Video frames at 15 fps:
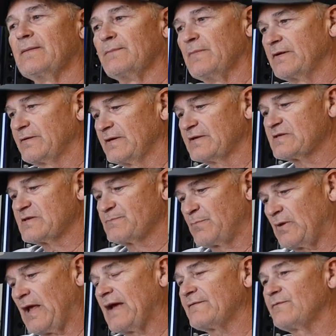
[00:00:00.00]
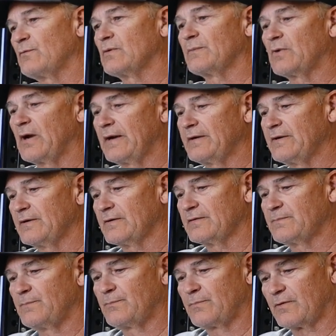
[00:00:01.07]
But this platform right here
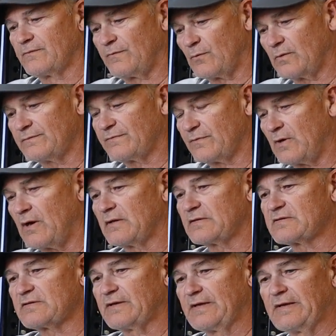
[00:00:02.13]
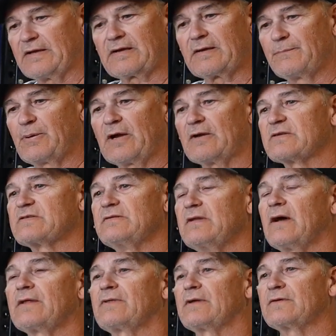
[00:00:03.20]
performed flawlessly, and it compares
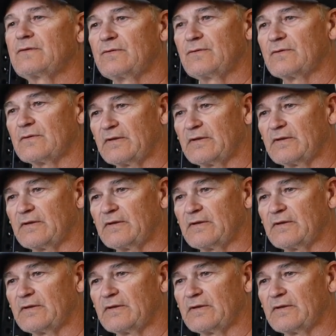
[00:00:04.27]
nothing to the